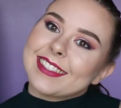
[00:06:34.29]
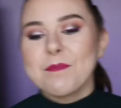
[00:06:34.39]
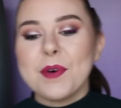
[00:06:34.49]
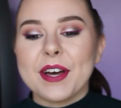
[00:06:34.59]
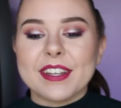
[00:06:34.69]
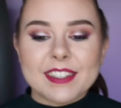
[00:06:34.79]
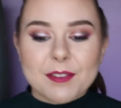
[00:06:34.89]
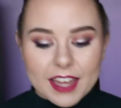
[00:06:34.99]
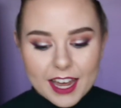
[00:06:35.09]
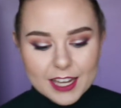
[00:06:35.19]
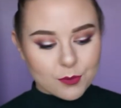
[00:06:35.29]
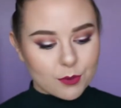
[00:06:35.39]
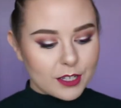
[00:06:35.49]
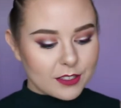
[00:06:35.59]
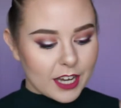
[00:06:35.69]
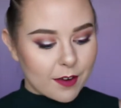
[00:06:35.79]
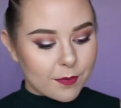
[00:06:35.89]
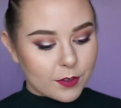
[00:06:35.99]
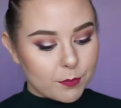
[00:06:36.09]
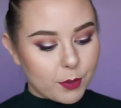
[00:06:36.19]
But that is what
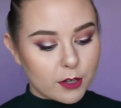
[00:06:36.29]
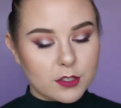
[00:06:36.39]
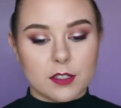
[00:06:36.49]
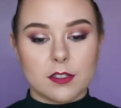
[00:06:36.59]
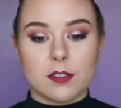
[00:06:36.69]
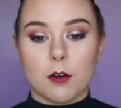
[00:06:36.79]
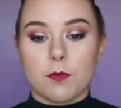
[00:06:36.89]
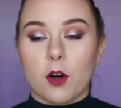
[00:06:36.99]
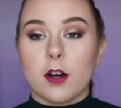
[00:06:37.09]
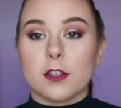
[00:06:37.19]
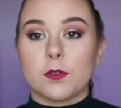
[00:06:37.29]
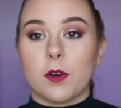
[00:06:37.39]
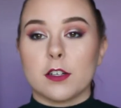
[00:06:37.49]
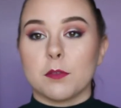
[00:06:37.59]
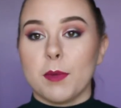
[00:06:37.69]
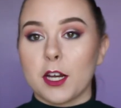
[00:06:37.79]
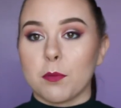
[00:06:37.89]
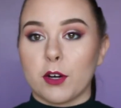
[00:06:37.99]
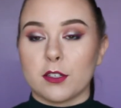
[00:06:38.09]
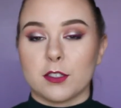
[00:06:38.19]
I've purchased so far as
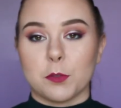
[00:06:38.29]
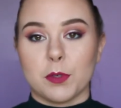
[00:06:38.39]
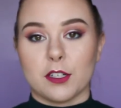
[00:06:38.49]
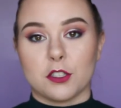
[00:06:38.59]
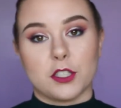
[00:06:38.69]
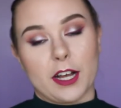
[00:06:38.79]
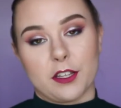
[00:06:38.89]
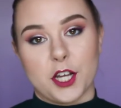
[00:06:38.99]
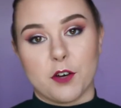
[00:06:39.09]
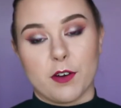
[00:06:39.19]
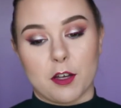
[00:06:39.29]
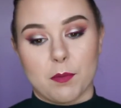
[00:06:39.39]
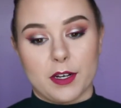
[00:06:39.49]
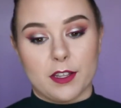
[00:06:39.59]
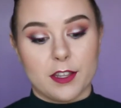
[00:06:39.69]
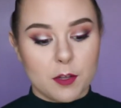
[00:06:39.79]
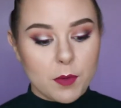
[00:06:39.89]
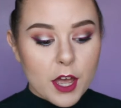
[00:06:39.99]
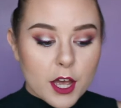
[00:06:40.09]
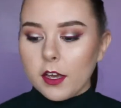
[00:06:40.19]
makeup brushes because Jaclyn Hill recommended
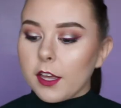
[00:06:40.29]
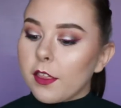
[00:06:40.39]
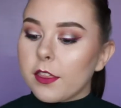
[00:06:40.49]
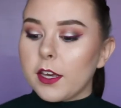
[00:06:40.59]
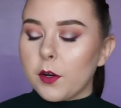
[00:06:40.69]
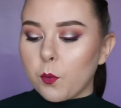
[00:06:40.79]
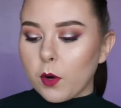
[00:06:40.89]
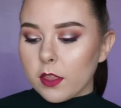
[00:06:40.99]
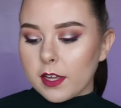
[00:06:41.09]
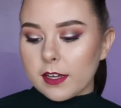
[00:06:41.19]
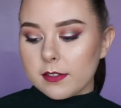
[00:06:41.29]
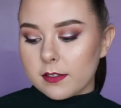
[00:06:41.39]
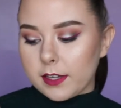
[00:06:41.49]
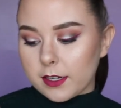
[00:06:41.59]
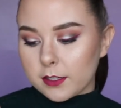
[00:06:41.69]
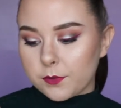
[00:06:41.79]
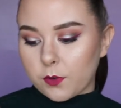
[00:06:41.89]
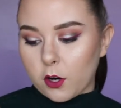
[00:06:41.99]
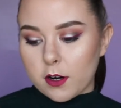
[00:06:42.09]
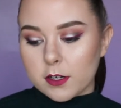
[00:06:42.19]
them. And then one last thing as
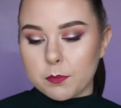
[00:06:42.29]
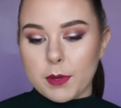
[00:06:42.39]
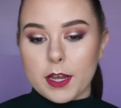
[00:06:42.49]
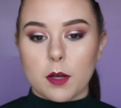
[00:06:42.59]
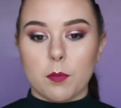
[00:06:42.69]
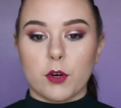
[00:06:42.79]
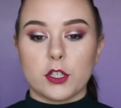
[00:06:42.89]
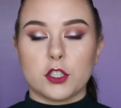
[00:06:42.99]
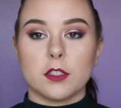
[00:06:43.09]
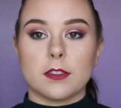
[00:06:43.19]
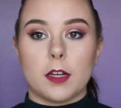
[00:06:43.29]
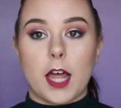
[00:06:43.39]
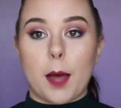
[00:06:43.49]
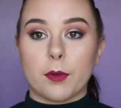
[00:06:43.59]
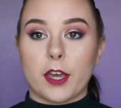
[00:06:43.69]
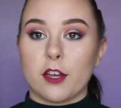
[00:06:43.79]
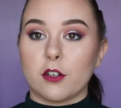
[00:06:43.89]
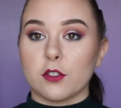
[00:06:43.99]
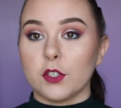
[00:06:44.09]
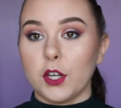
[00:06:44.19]
far as makeup brushes and
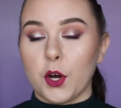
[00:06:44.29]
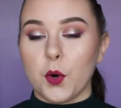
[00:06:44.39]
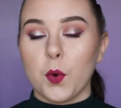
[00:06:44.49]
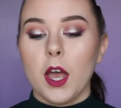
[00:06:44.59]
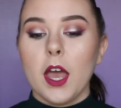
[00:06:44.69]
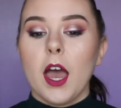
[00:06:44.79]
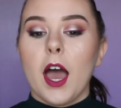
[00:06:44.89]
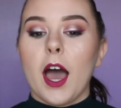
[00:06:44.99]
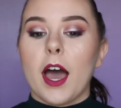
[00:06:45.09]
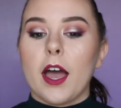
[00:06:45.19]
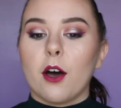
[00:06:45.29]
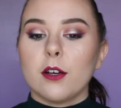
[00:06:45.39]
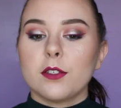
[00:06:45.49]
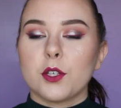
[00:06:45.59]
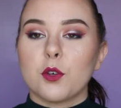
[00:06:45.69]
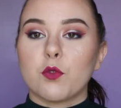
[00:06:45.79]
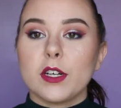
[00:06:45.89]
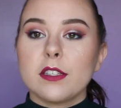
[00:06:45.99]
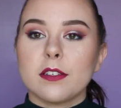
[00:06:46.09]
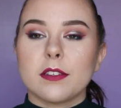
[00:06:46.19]
applicators go. I also
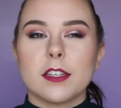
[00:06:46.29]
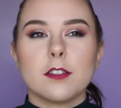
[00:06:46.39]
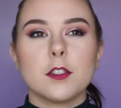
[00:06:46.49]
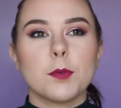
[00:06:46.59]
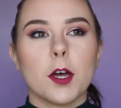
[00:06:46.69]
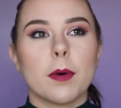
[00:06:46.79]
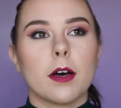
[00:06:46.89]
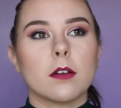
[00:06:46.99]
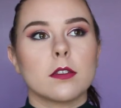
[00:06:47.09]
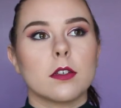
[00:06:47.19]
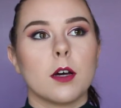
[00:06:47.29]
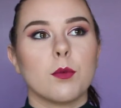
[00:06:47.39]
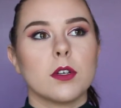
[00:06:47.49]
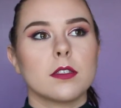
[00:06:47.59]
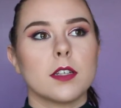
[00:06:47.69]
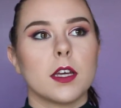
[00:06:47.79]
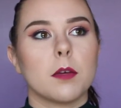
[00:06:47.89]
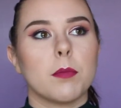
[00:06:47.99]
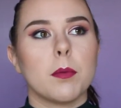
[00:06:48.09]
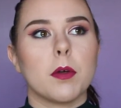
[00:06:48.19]
recently, this is probably about, I want to say
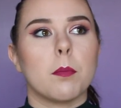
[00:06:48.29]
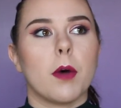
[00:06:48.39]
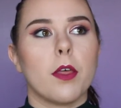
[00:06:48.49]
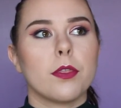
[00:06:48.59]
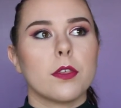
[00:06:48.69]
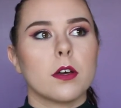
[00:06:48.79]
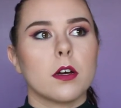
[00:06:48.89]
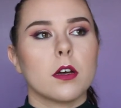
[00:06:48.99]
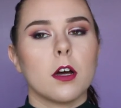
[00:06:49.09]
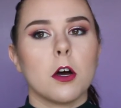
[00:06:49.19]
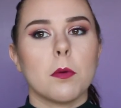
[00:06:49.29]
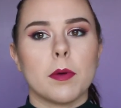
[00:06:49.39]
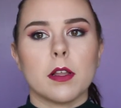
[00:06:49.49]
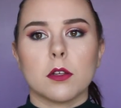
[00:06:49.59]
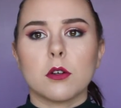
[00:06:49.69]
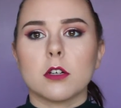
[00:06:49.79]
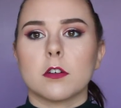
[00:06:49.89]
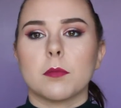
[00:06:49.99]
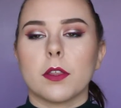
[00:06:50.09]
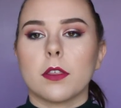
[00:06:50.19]
maybe a month ago, maybe a little over
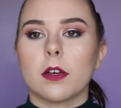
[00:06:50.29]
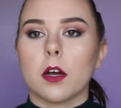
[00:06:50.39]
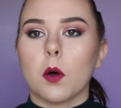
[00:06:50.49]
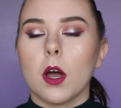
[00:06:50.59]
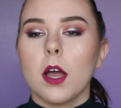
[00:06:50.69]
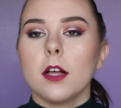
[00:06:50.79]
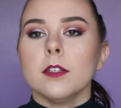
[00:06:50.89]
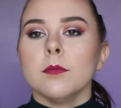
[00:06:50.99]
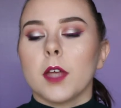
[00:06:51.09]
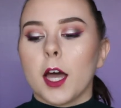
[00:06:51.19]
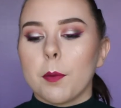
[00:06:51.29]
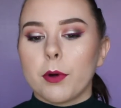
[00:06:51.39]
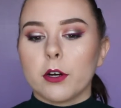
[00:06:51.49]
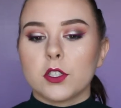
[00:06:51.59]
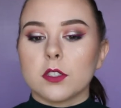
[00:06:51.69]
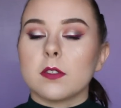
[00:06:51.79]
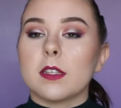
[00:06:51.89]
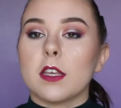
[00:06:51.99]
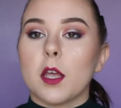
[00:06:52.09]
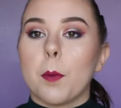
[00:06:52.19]
a month ago, I purchased
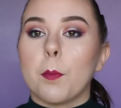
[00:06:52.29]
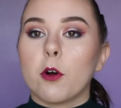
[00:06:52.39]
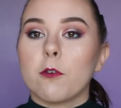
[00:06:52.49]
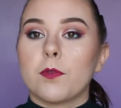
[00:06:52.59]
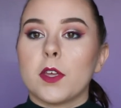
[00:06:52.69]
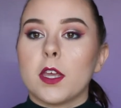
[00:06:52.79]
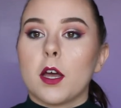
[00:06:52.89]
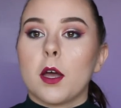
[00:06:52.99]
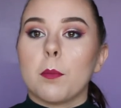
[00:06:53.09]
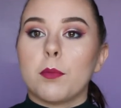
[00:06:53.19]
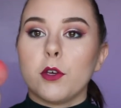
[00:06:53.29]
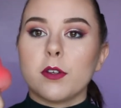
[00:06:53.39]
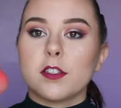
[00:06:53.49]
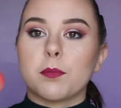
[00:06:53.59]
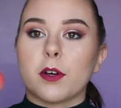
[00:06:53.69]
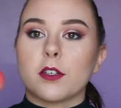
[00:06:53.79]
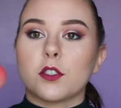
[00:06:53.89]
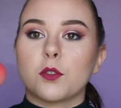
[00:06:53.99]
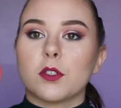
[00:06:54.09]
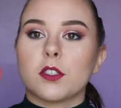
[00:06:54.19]
the Morphe Beauty
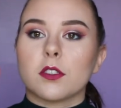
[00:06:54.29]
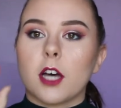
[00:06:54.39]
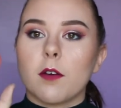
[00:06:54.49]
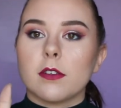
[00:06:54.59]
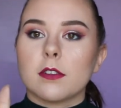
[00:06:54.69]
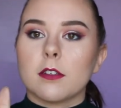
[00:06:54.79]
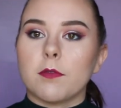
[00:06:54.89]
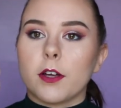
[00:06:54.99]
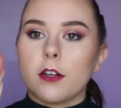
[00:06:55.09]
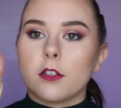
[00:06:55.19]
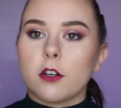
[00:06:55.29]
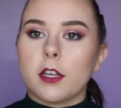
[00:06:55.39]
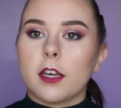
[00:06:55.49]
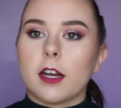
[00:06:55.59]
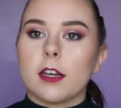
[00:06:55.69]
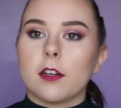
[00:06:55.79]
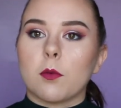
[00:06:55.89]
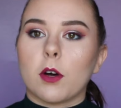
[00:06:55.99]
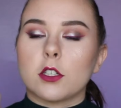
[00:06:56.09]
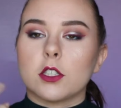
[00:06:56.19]
Sponge, which is obviously very dirty and I need to
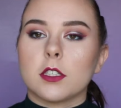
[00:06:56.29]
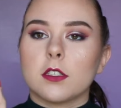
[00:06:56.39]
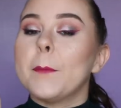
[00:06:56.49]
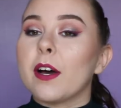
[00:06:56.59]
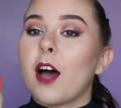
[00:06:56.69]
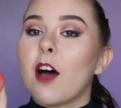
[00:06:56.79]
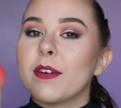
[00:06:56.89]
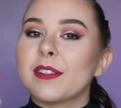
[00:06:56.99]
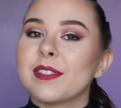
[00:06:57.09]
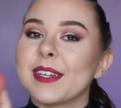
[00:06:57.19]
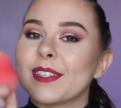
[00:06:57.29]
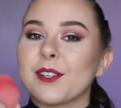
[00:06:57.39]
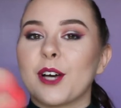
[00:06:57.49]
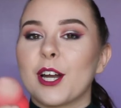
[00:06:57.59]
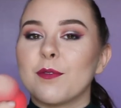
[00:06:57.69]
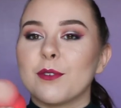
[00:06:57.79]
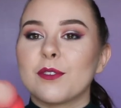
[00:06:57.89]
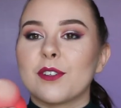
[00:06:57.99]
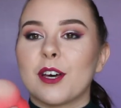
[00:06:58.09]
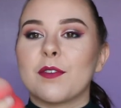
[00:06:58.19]
wash it. But obviously it gets a lot of
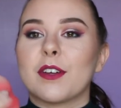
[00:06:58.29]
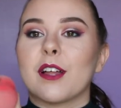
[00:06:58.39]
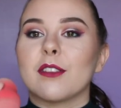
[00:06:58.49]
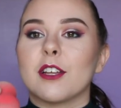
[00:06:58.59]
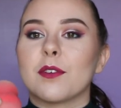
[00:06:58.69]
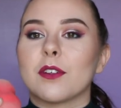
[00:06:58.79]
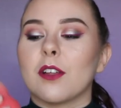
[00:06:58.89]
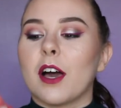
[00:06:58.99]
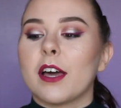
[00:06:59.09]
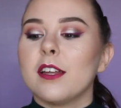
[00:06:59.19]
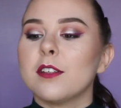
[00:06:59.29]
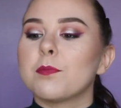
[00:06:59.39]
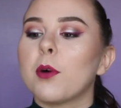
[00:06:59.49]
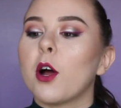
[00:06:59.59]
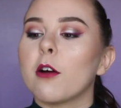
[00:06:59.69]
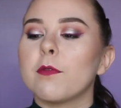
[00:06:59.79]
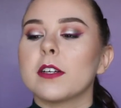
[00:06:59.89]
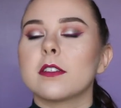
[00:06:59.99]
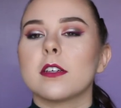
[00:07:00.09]
use out of it and I love it a lot. It is perfect.